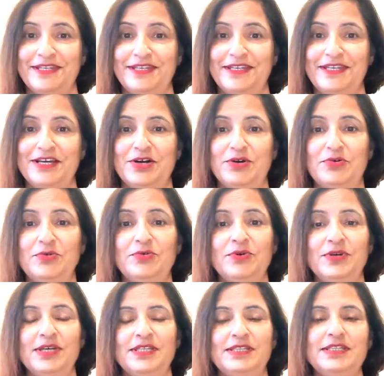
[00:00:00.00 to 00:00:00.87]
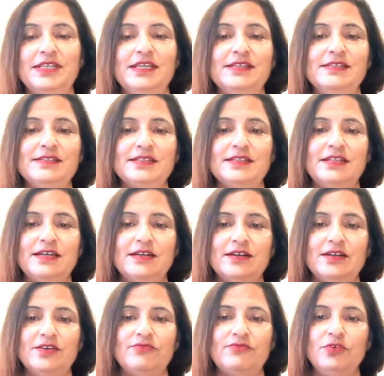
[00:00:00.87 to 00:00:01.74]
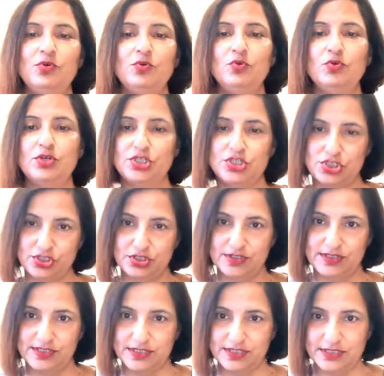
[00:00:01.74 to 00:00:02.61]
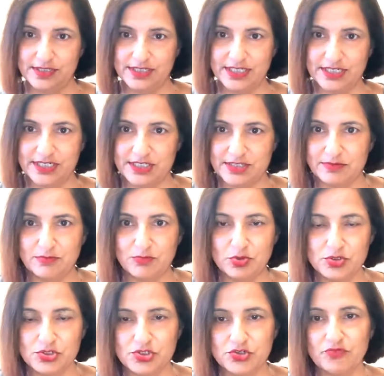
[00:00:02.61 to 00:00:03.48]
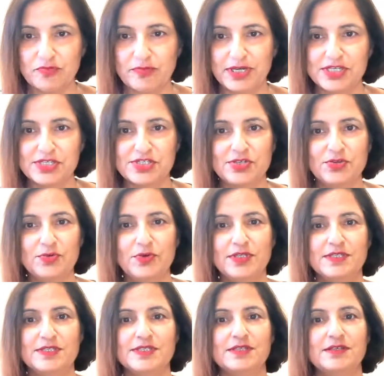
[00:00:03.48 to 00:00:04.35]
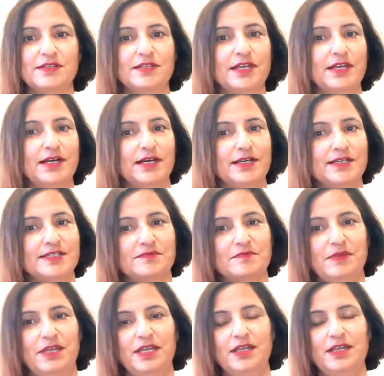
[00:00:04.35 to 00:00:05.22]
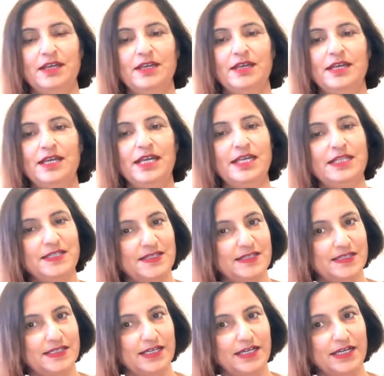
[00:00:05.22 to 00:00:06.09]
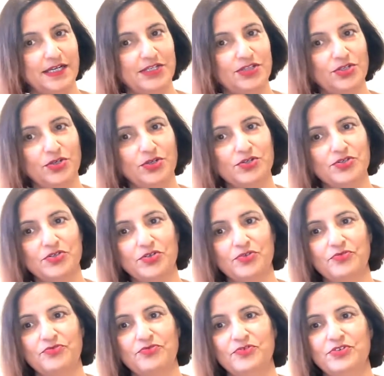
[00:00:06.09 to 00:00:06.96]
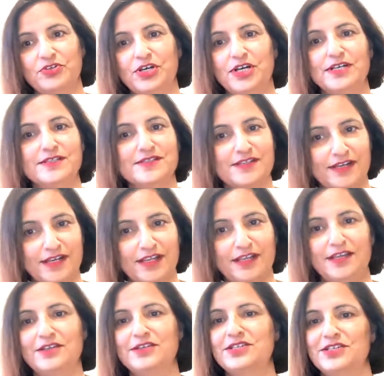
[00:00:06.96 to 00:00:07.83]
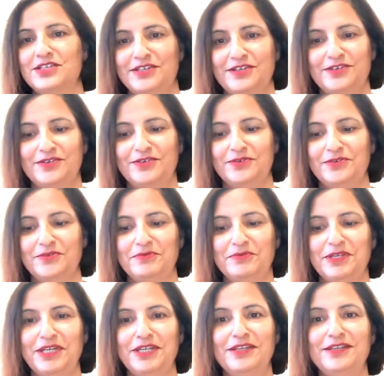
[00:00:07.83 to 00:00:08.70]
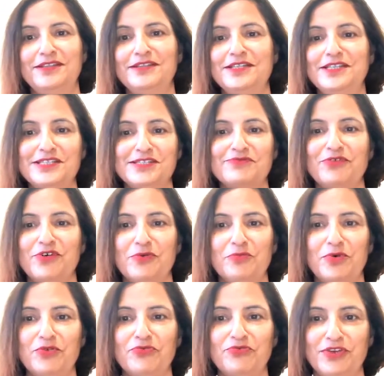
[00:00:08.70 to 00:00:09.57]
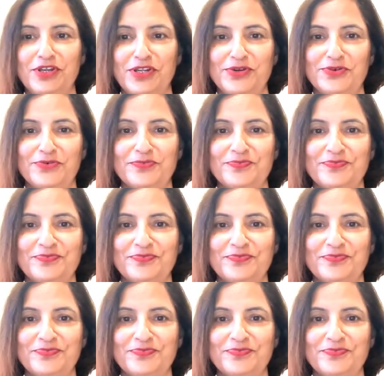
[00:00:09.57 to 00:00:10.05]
Now there are few questions that most of my students they ask me, hence I thought of answering it in this form of video.